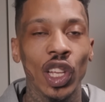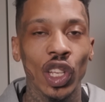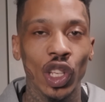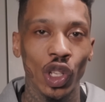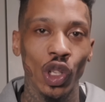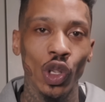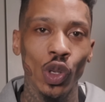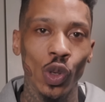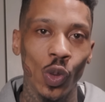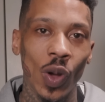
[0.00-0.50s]

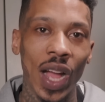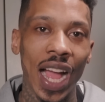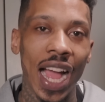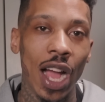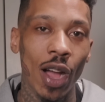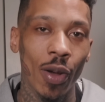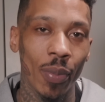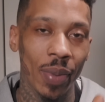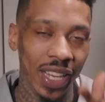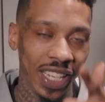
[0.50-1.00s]
Q
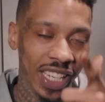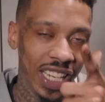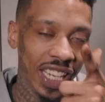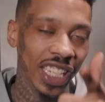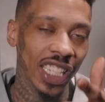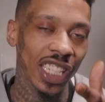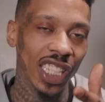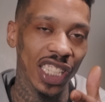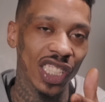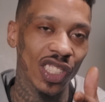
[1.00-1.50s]
wow. But at the
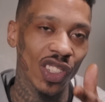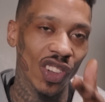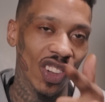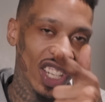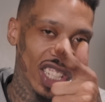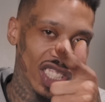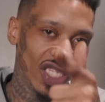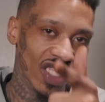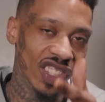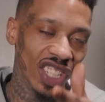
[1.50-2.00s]
end of this
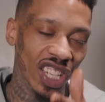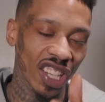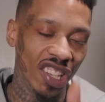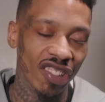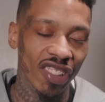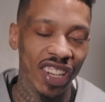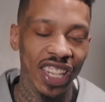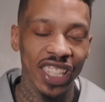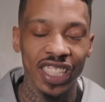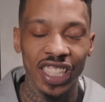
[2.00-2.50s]
story, it's gonna get
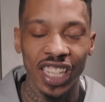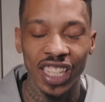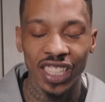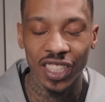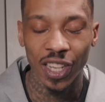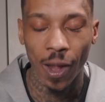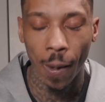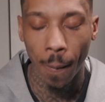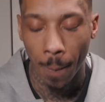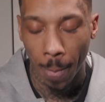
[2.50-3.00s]
crazy. Let's
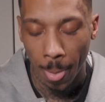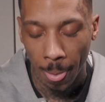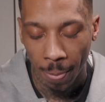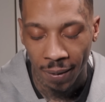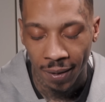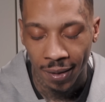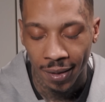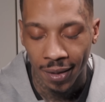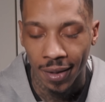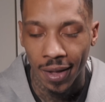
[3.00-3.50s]
go.
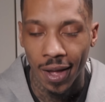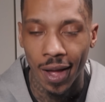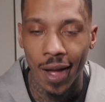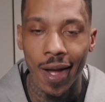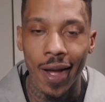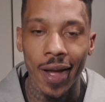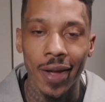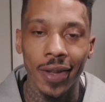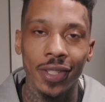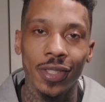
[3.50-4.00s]

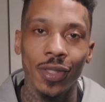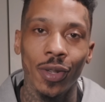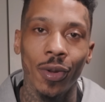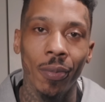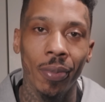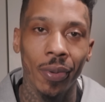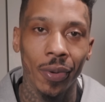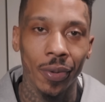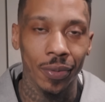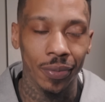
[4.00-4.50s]
All right, so
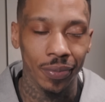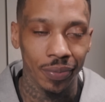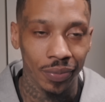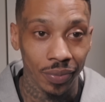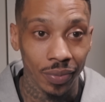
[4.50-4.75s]
boom.